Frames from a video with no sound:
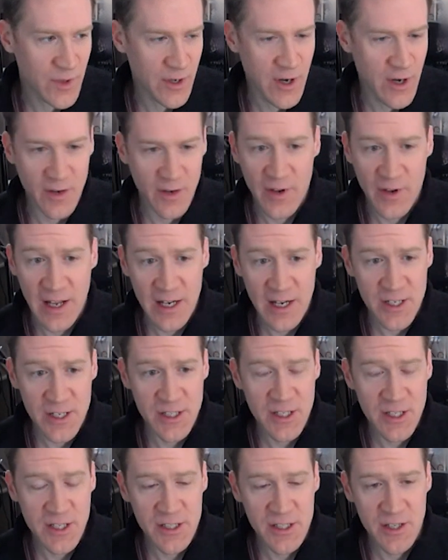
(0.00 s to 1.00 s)
there are
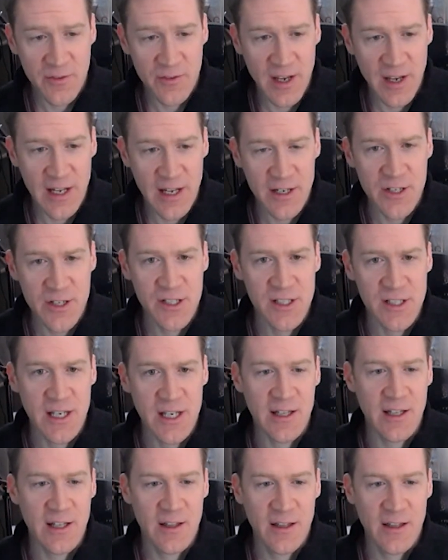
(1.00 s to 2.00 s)
advantages and disadvantages
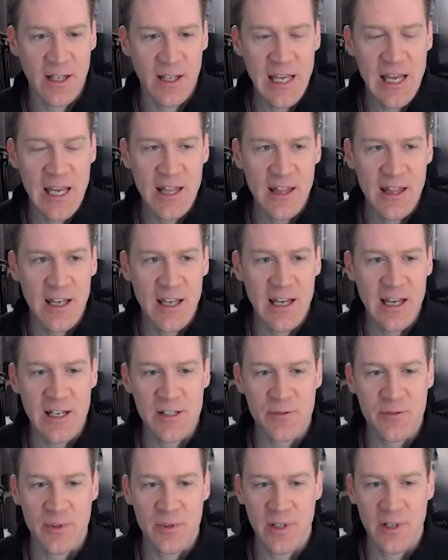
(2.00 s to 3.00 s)
and the, the key
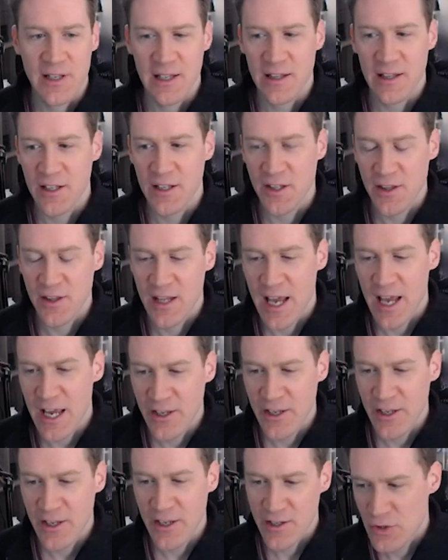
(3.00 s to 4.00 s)
thing is really that the, the
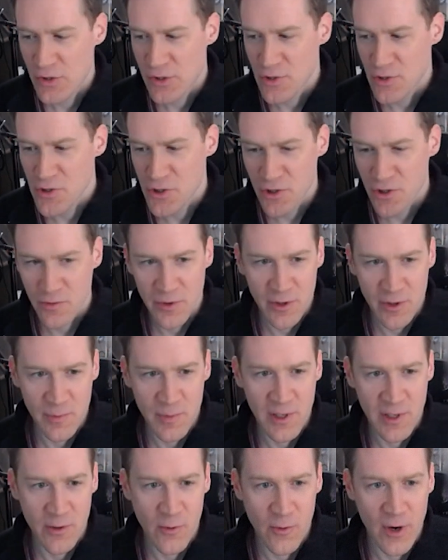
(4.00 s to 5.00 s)
end user should
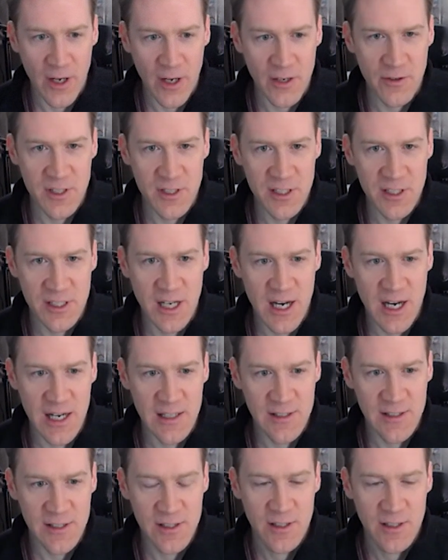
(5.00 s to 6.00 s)
really be the one who
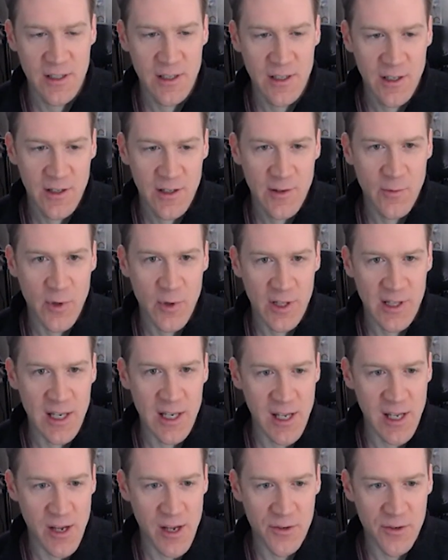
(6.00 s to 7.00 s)
decides what
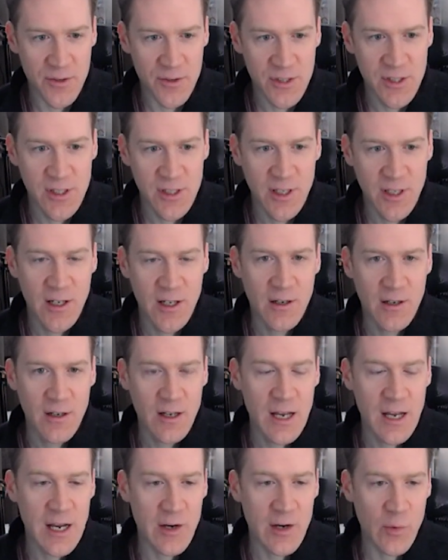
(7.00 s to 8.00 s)
they use
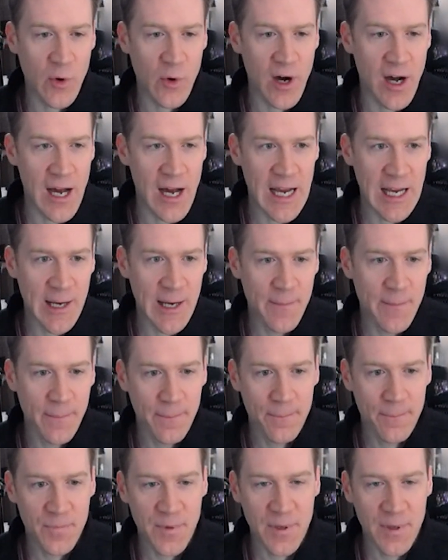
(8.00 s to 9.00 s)
and why
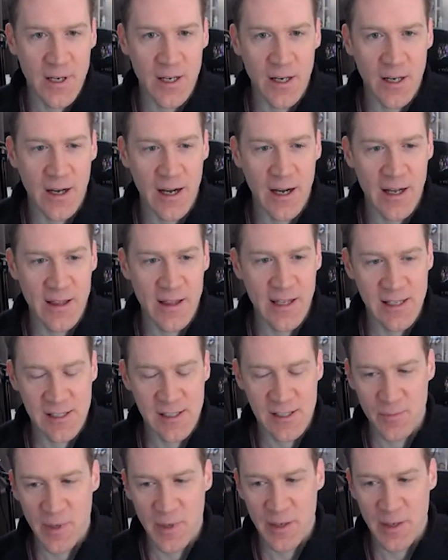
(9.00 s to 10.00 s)
uh, i think
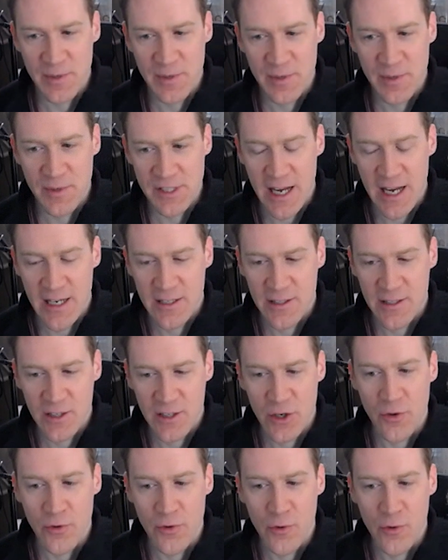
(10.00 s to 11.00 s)
it's a big mistake
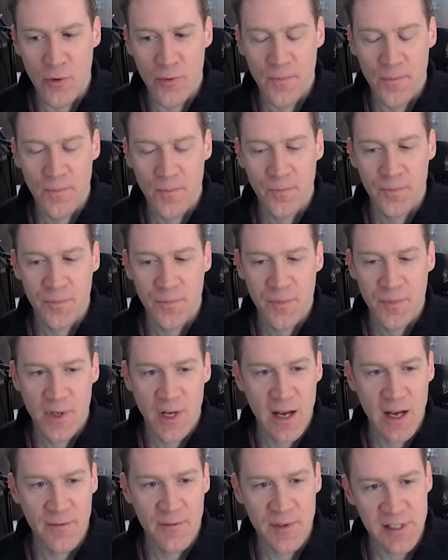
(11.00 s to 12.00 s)
to
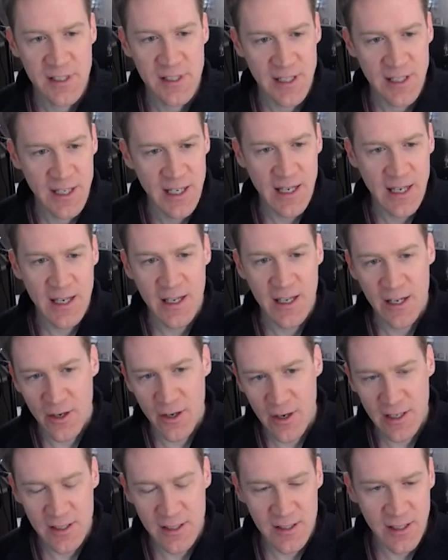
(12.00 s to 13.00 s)
obviously you
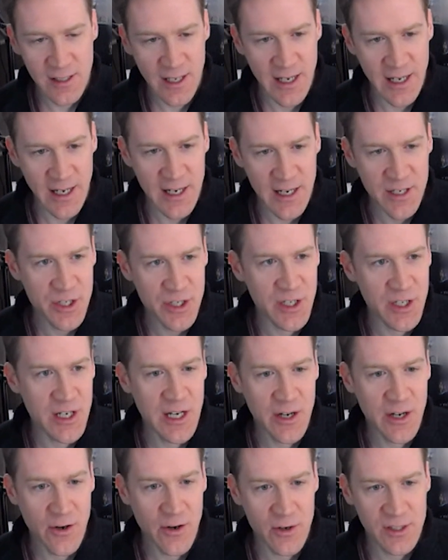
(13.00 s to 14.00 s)
know as like an
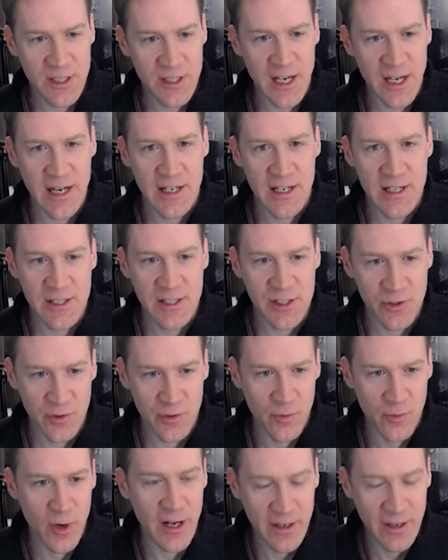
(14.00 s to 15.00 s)
engineer or scientist
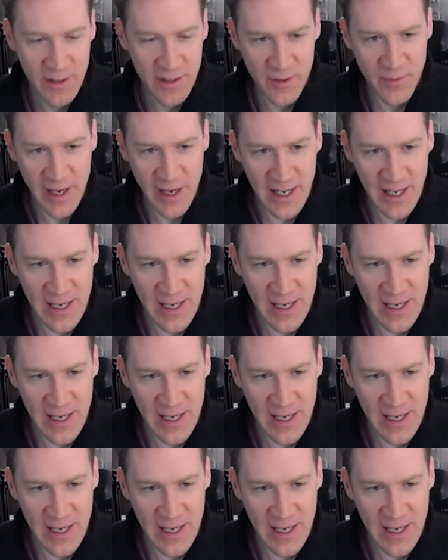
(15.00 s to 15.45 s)
you'd want to